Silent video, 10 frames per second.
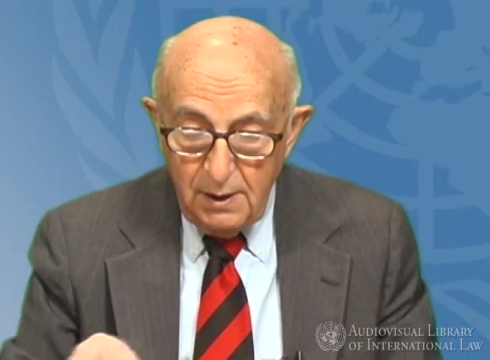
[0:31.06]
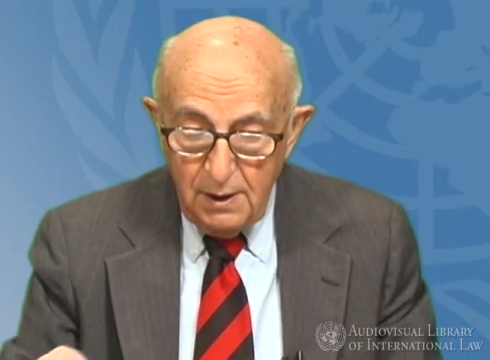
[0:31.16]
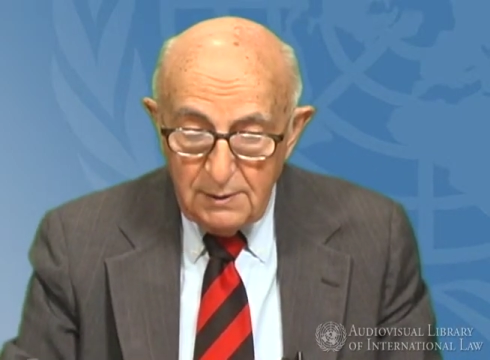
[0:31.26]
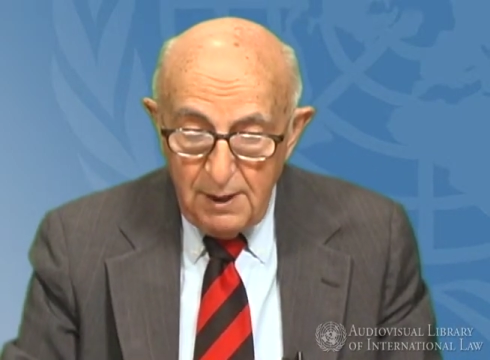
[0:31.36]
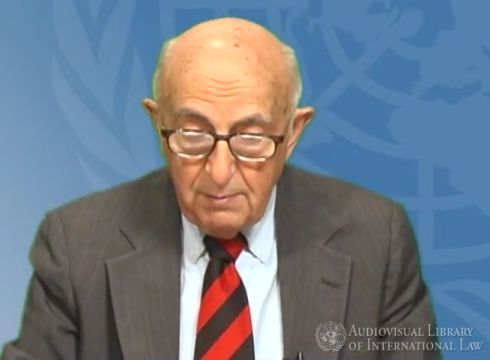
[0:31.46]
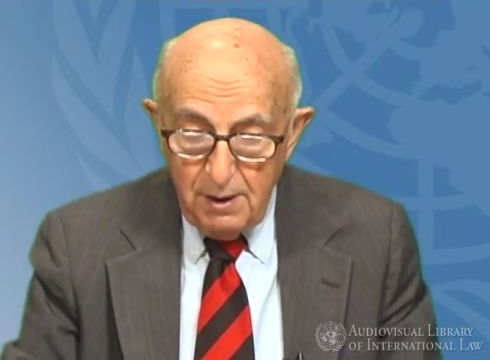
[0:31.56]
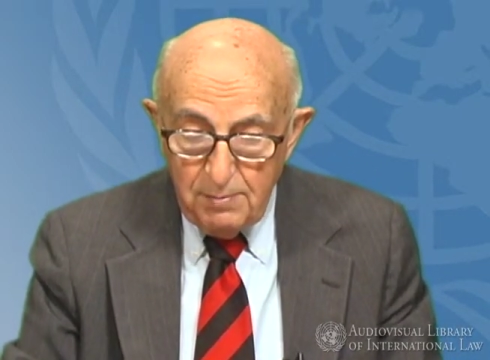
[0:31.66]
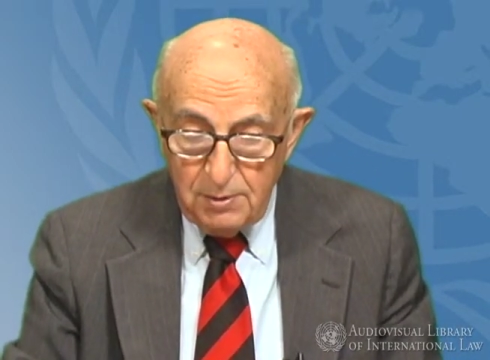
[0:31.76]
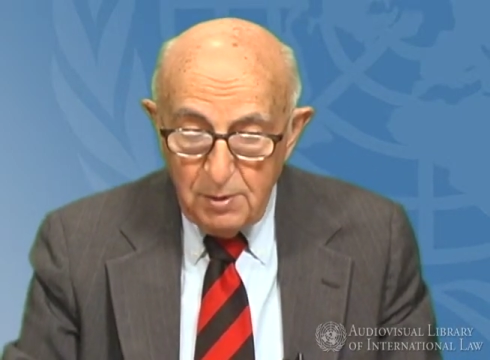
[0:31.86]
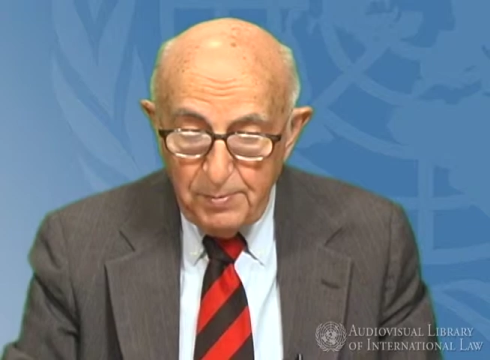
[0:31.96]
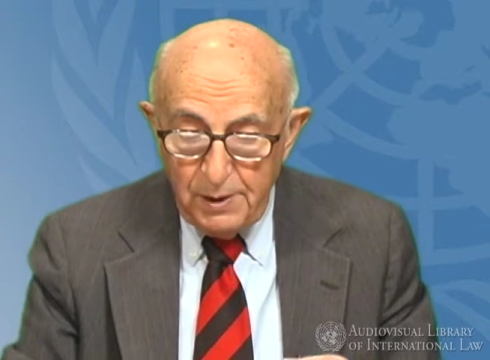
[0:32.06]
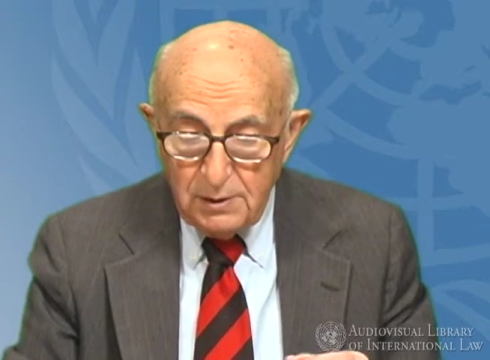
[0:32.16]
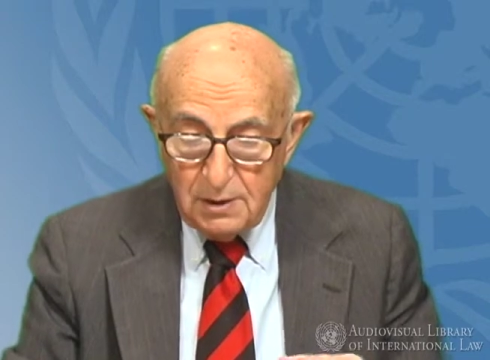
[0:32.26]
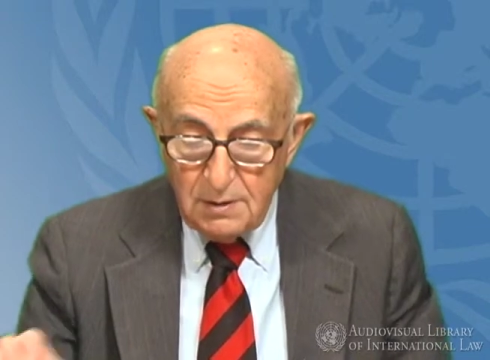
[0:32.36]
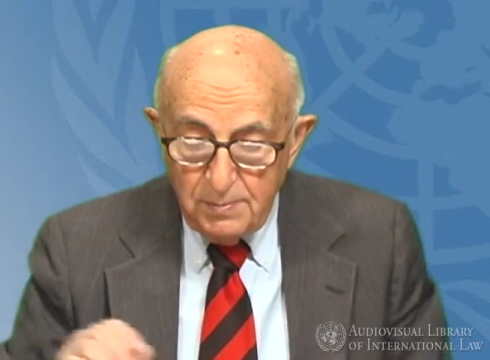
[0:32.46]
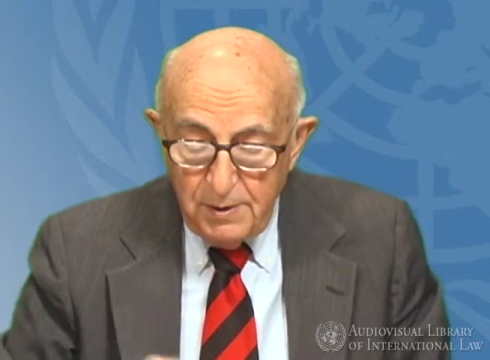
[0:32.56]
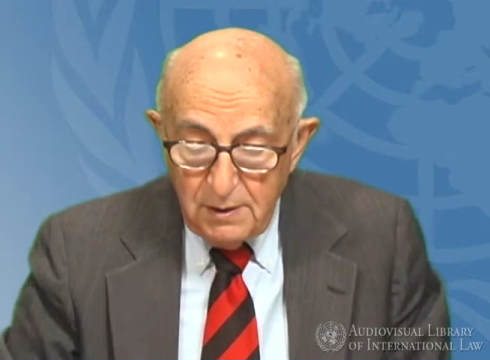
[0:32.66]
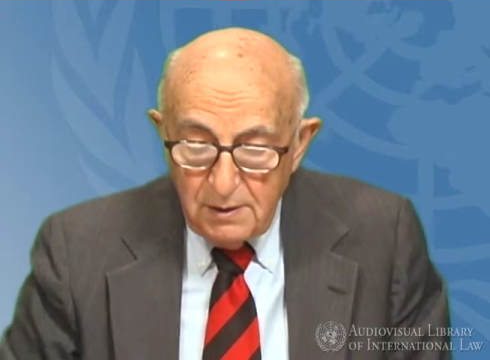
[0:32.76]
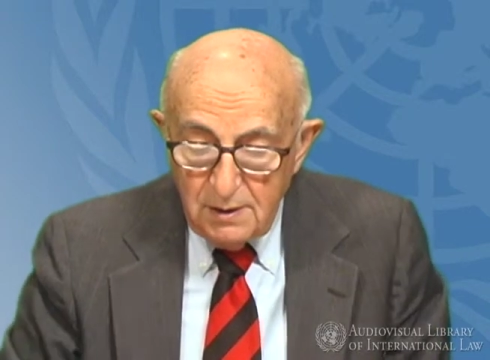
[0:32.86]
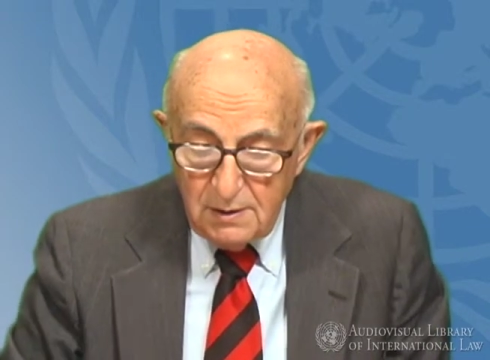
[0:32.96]
And I'm happy to
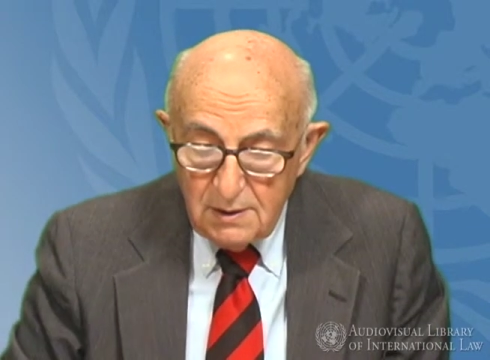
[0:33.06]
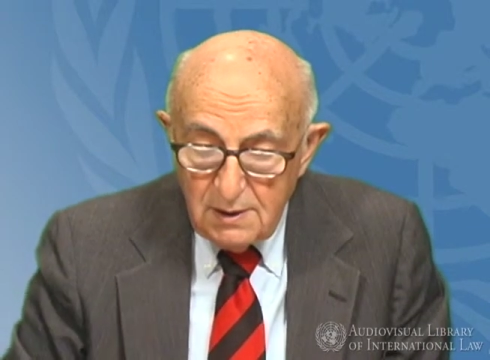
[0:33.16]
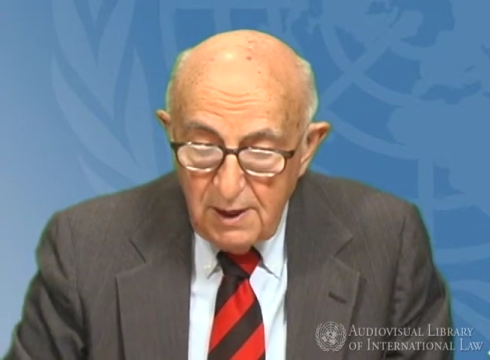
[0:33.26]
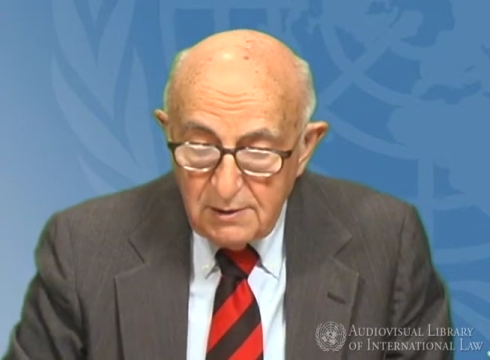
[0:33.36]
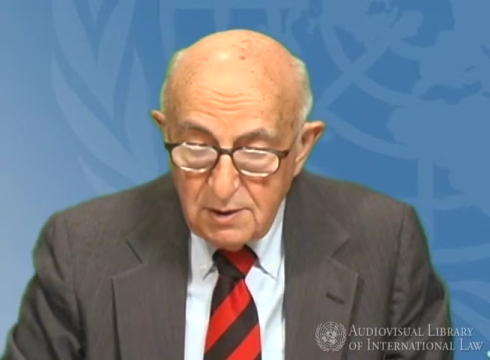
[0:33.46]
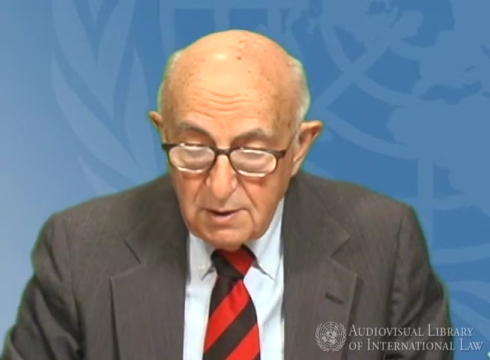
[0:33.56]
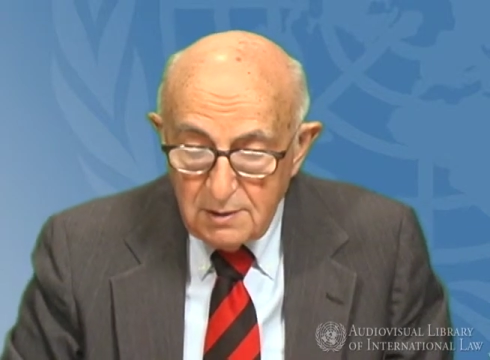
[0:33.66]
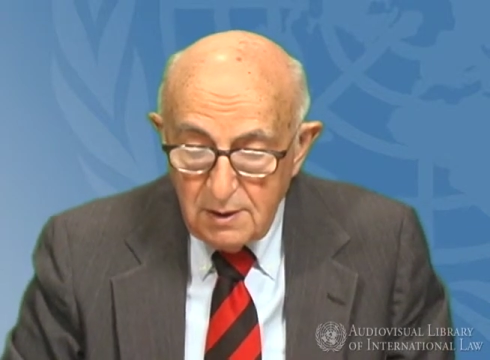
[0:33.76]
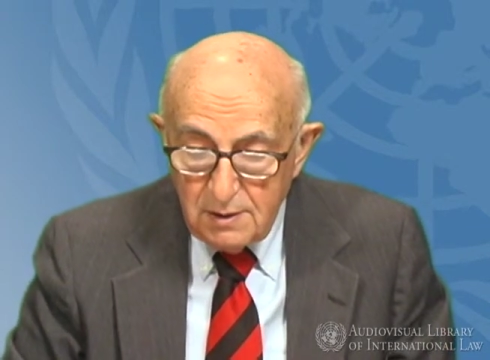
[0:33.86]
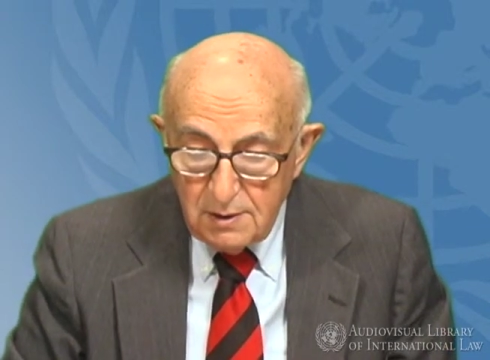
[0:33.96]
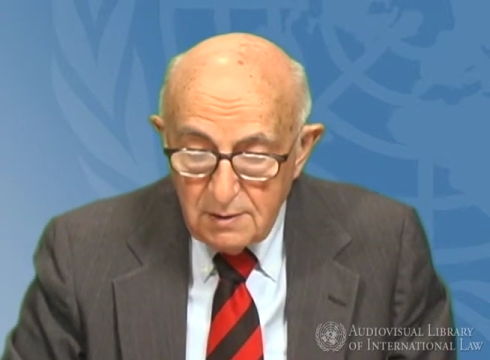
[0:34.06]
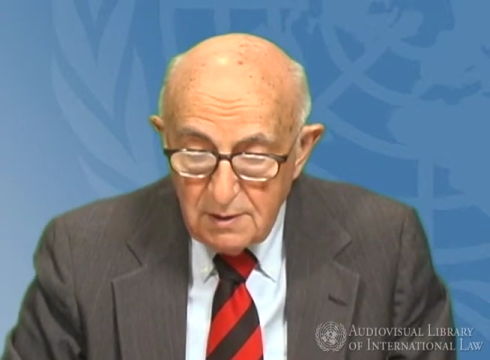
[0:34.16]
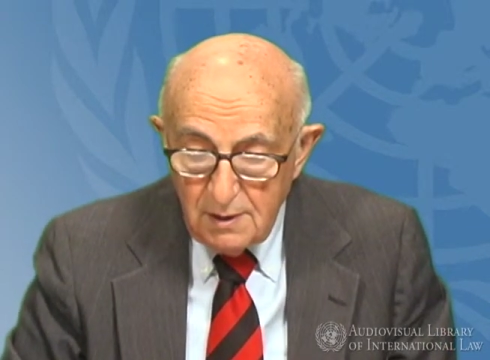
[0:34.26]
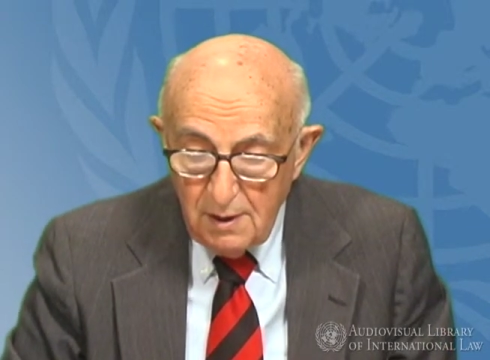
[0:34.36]
participate in this lecture series